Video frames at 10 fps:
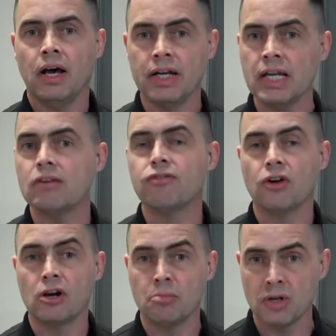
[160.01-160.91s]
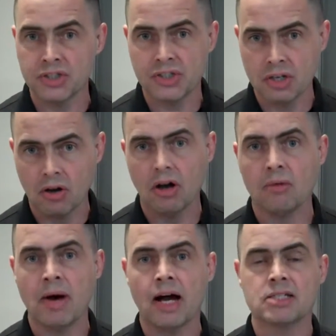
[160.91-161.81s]
a need for an emergency
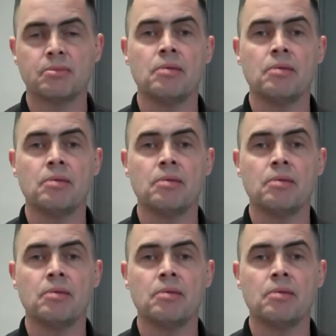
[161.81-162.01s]
call box,